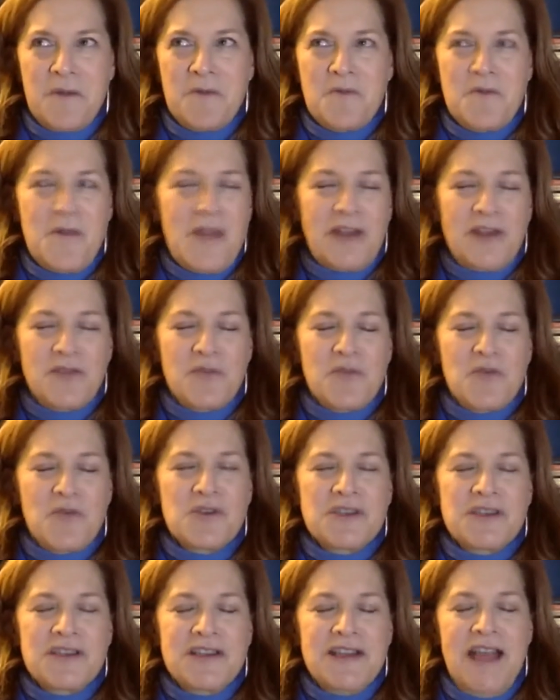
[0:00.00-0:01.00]
regular
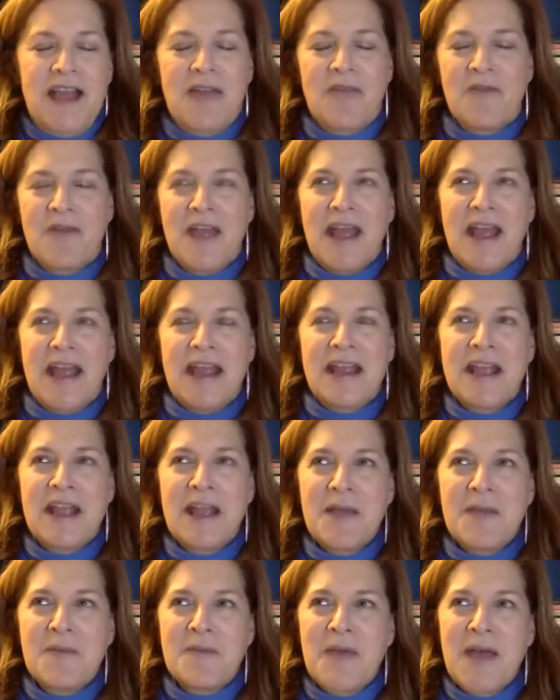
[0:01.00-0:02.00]
person that way.
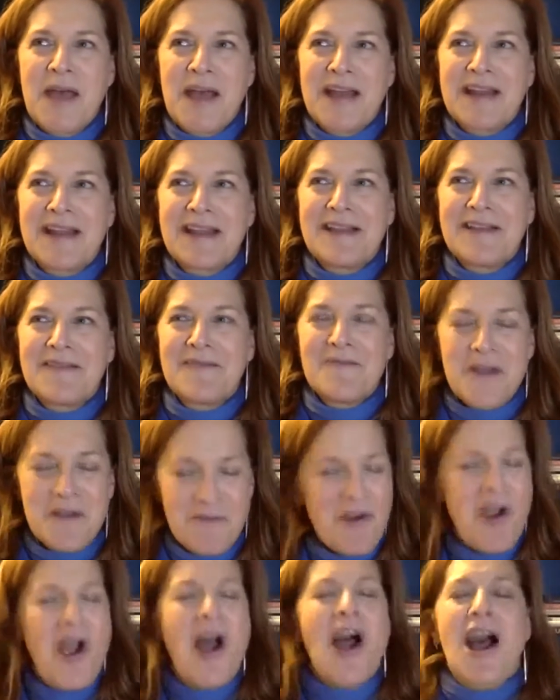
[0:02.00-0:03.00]
But we
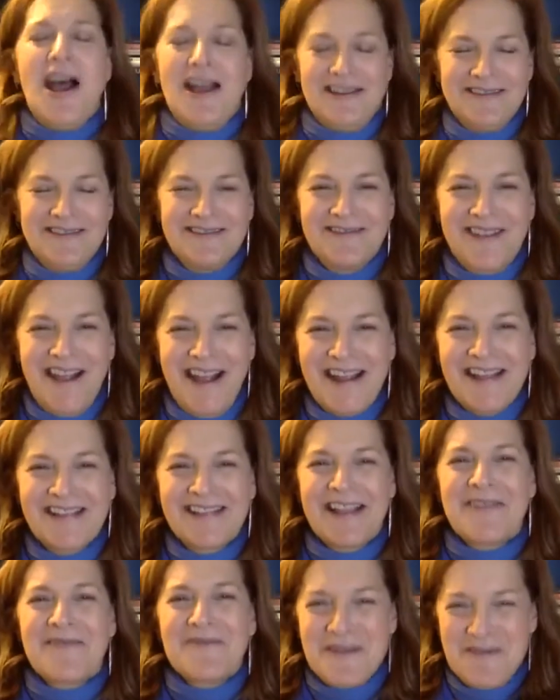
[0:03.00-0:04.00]
were on, right?
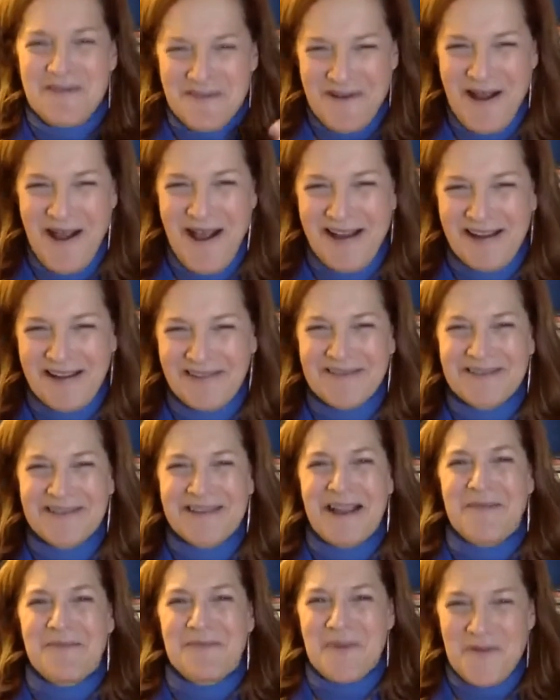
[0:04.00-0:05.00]
Like we were on. It was
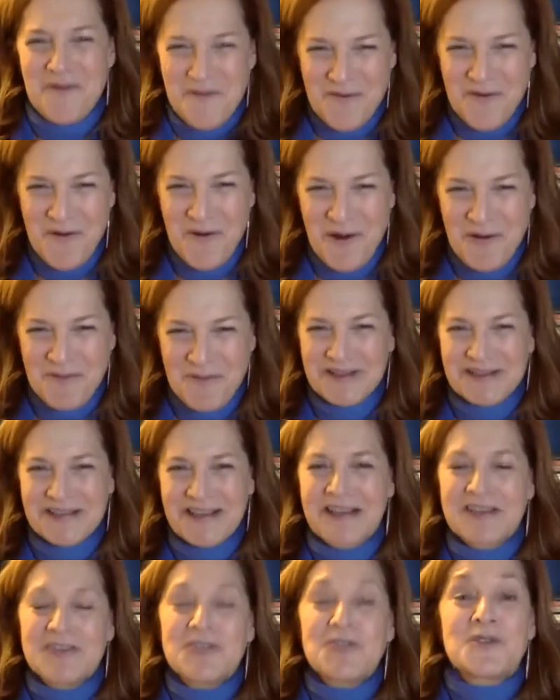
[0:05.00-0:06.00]
like performance.
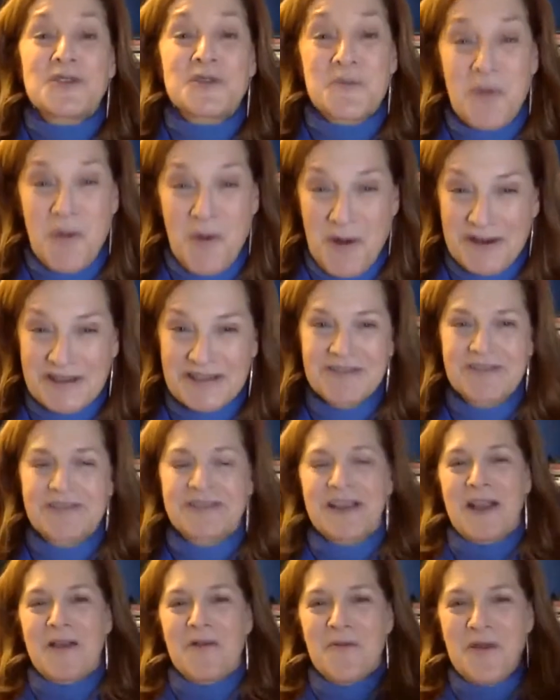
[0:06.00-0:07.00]
I do sports. It was
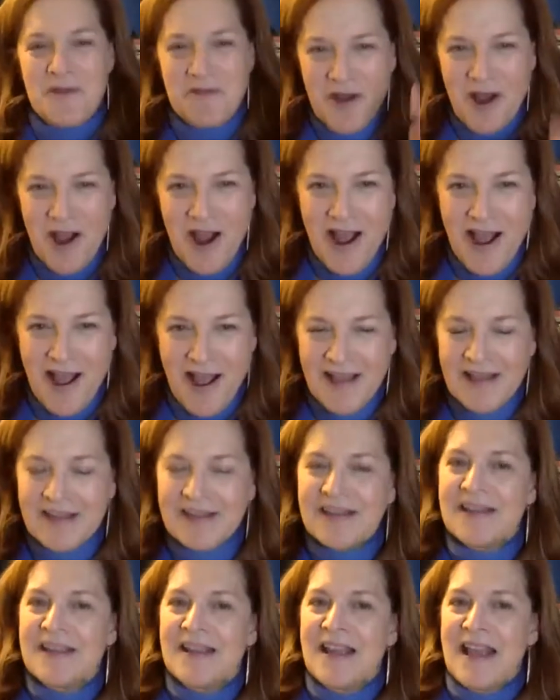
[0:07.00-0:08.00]
like we were
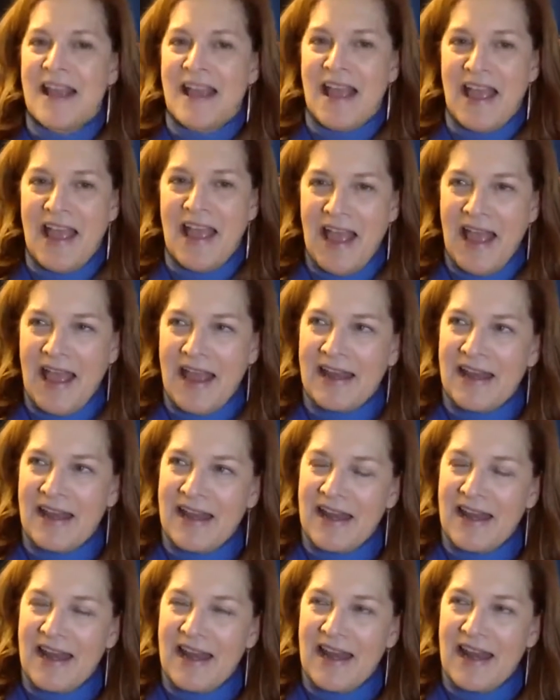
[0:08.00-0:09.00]
on,
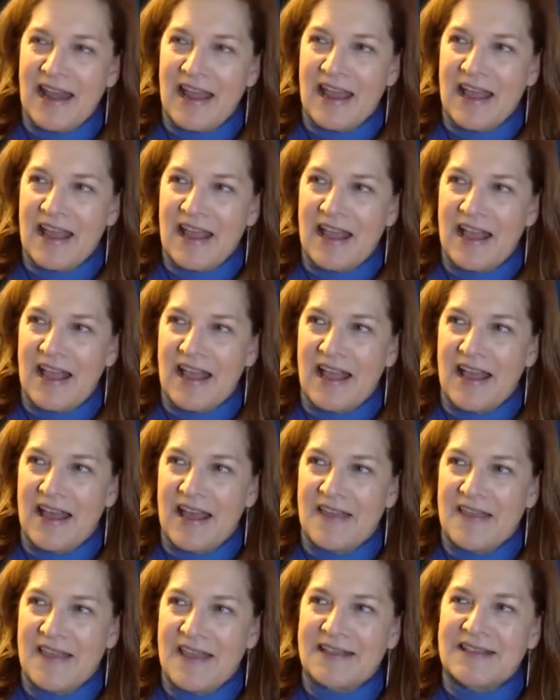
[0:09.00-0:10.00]
and
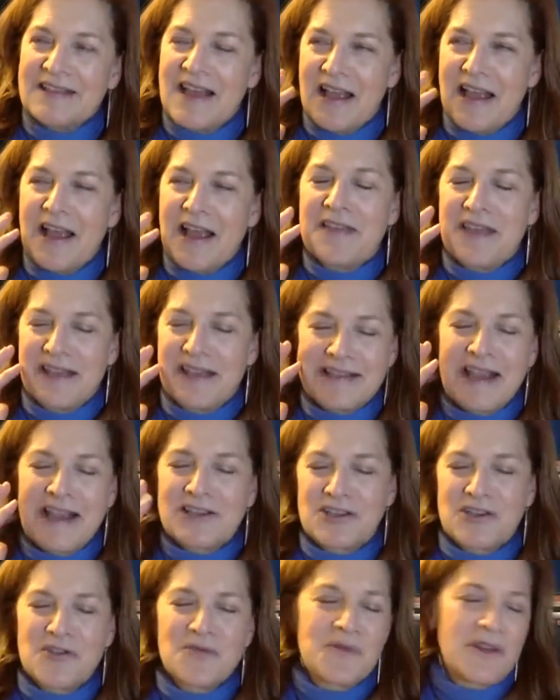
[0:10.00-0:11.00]
that's
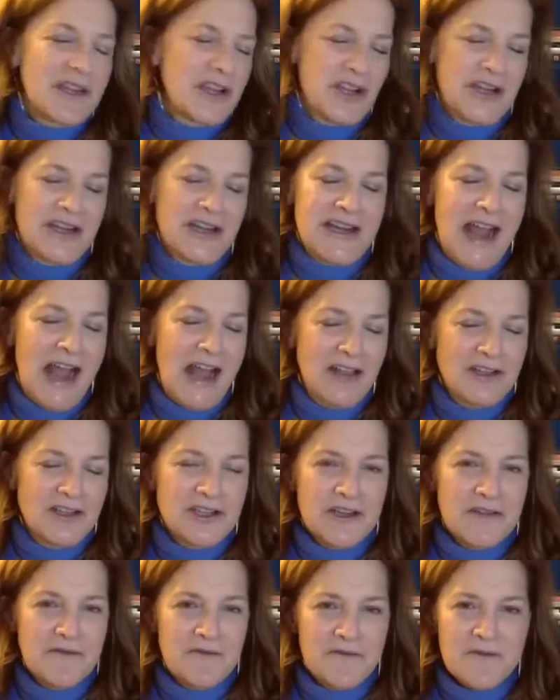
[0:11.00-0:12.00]
actually a really good
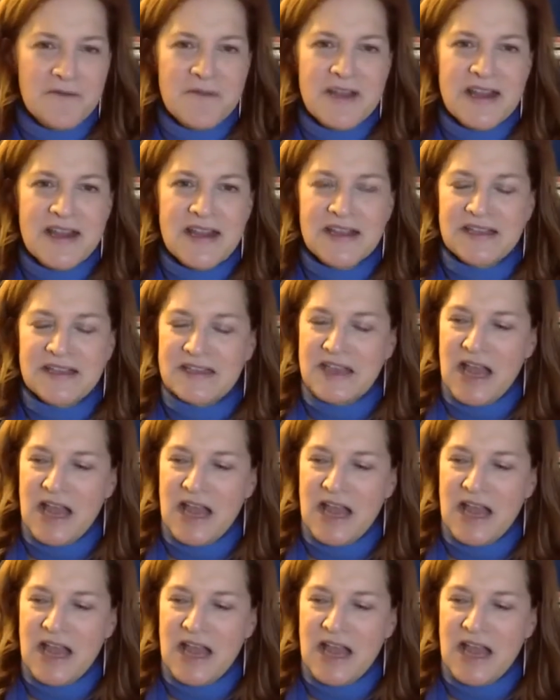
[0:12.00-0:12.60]
analogy for me. It's